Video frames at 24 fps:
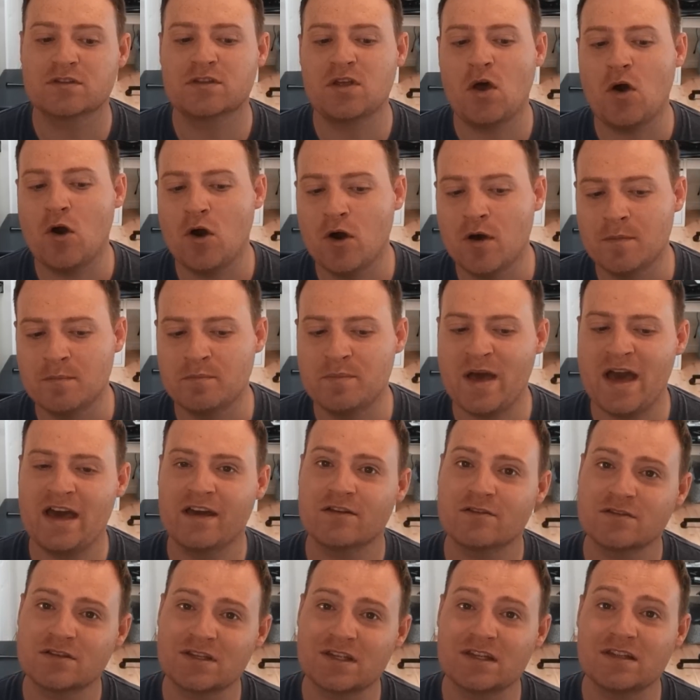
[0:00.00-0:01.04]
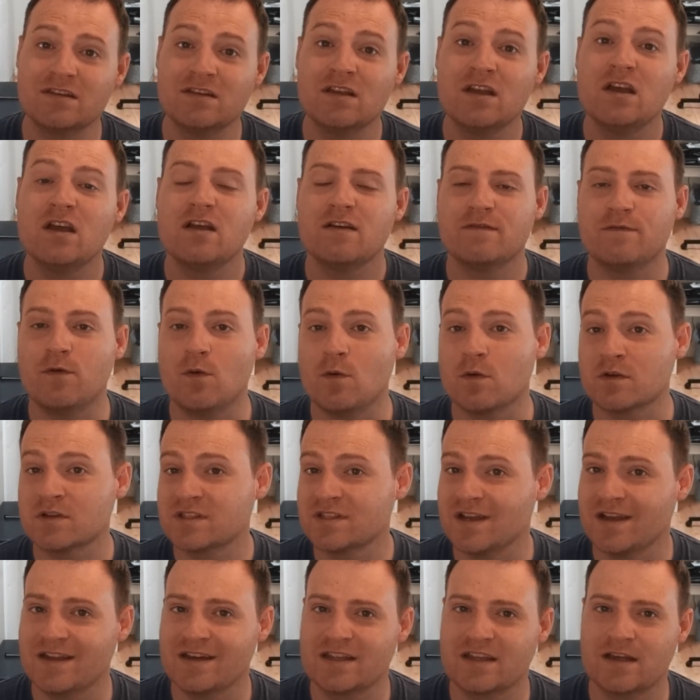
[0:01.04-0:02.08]
Tom Patterson, for
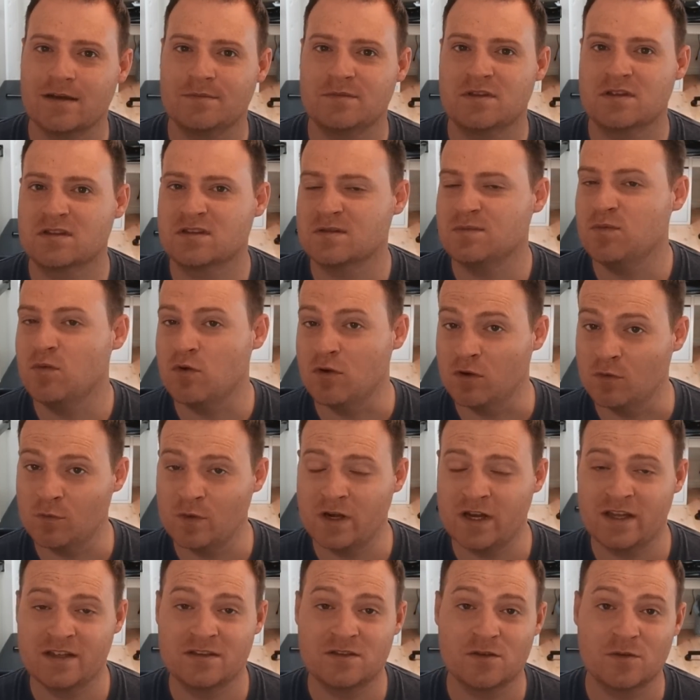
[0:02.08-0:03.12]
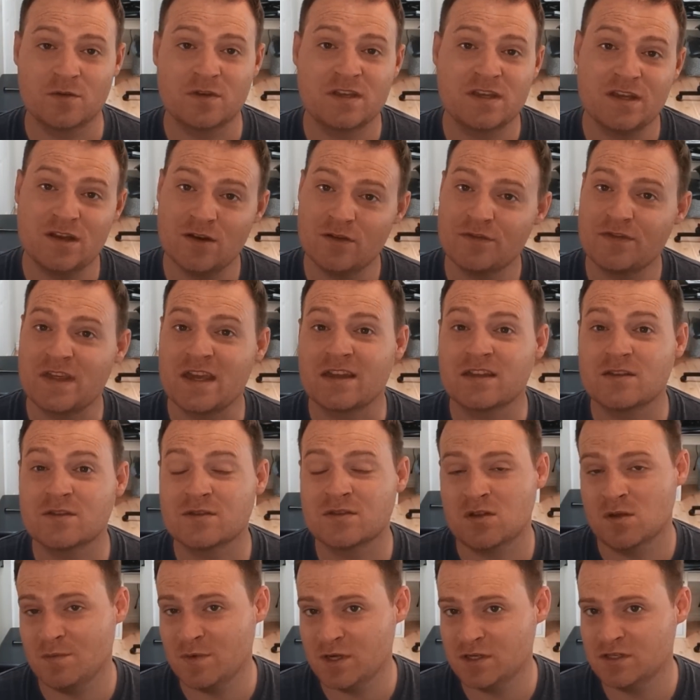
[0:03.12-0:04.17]
signing up to support what I do here. Thank you
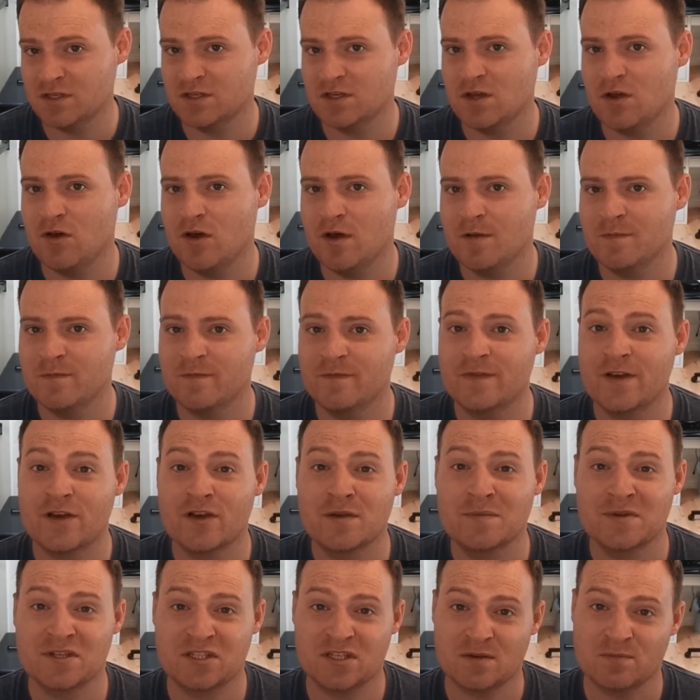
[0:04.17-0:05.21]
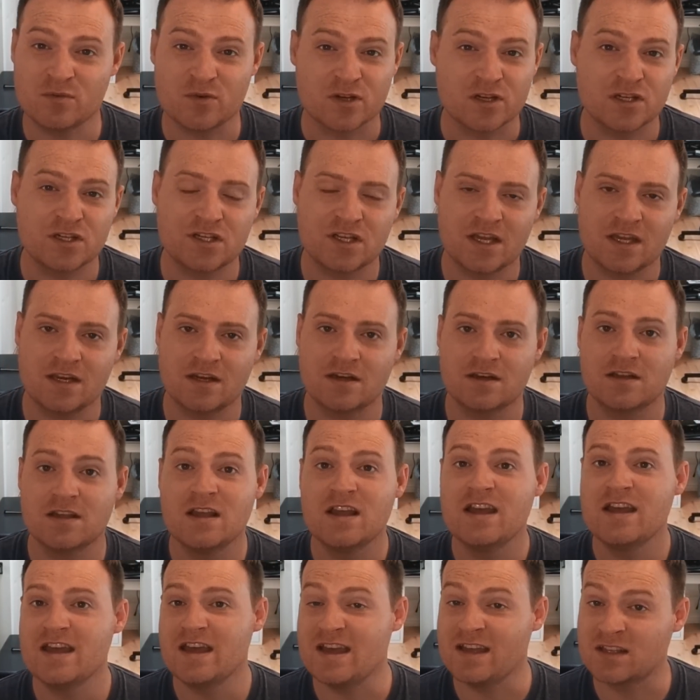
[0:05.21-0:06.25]
so much, Tom. Very much appreciated,
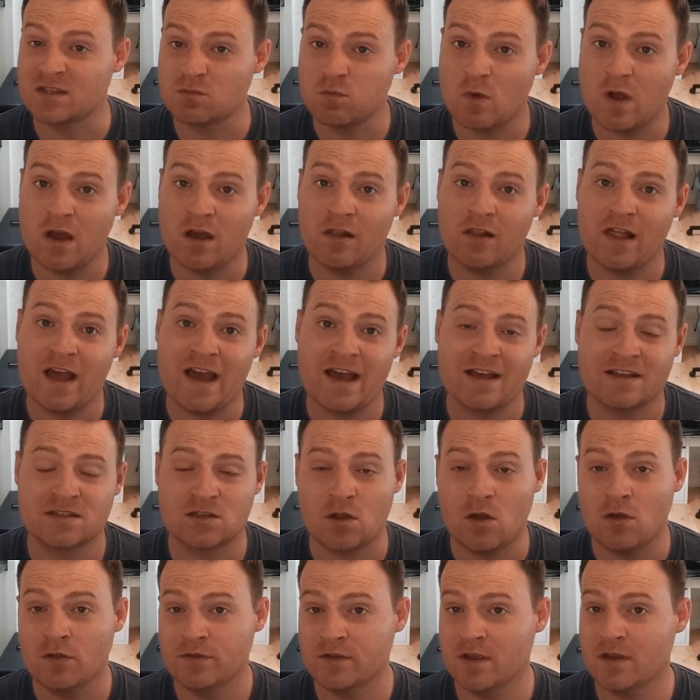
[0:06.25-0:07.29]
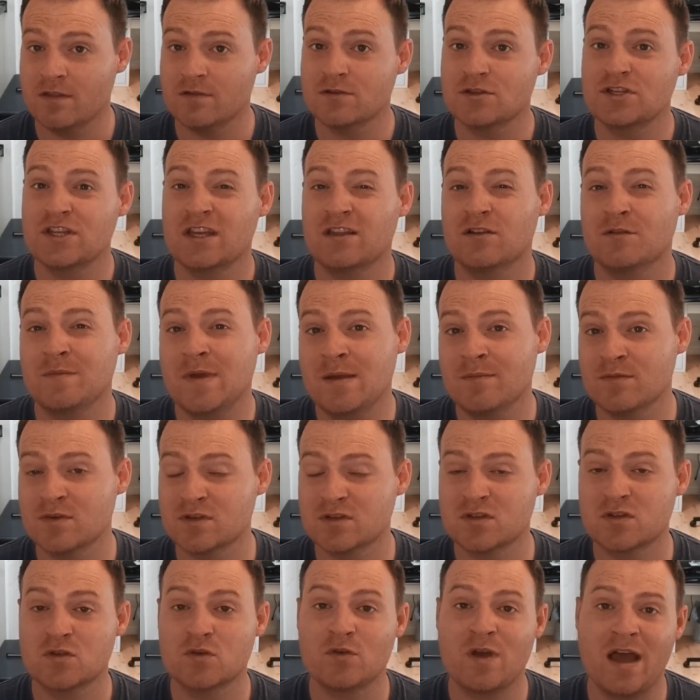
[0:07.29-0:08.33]
as well as all the other channel
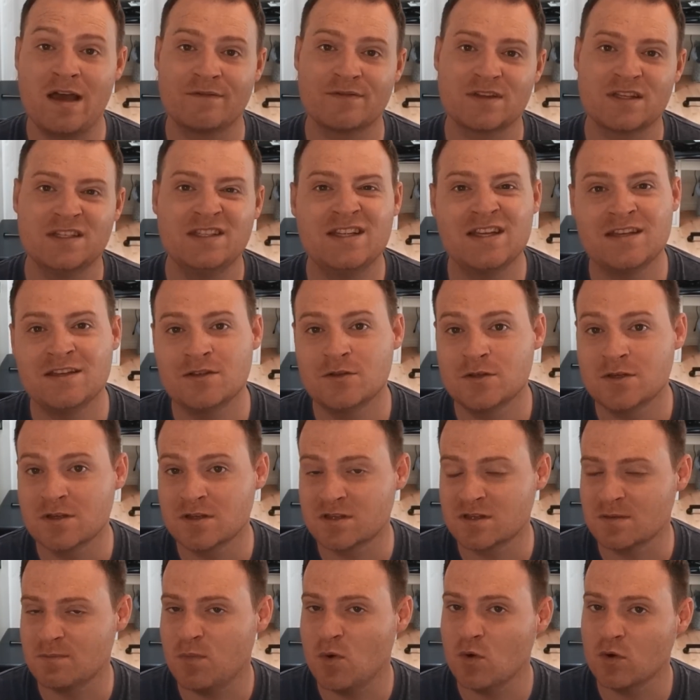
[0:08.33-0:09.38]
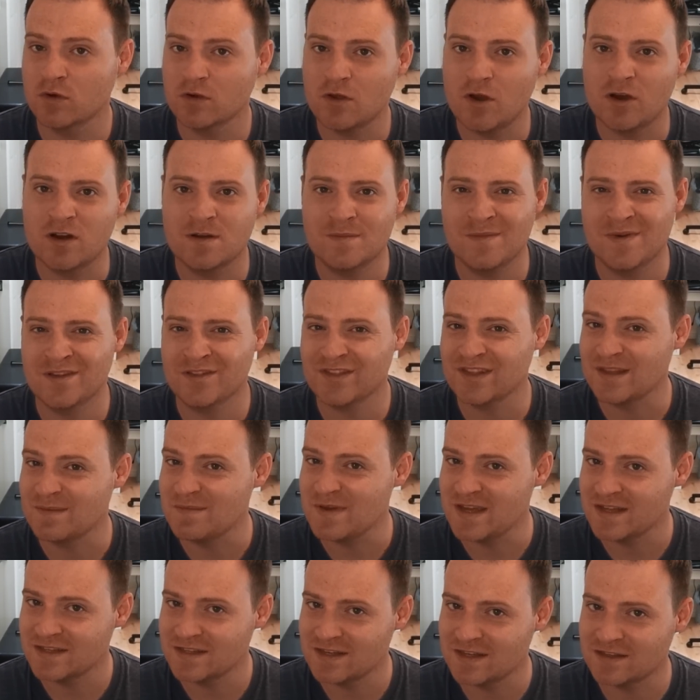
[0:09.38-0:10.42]
members who have continued to support on a monthly
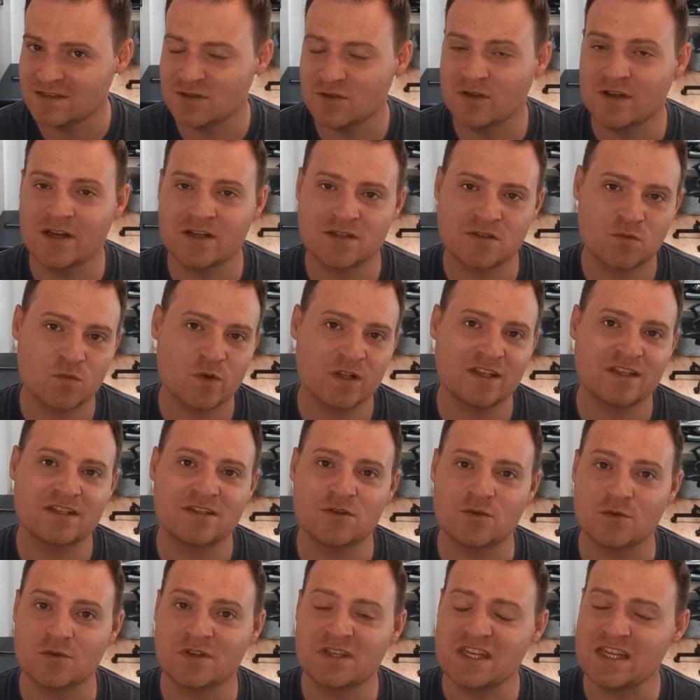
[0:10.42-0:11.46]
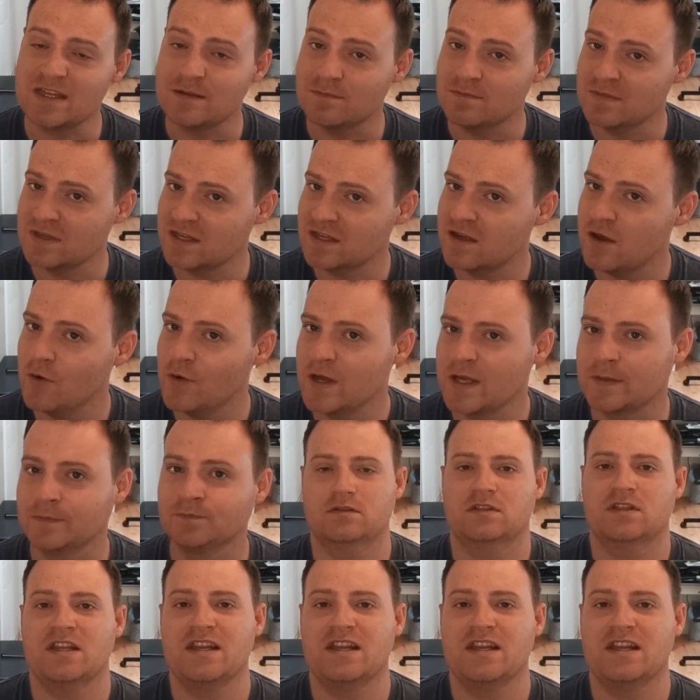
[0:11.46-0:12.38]
basis. You guys really do keep me going.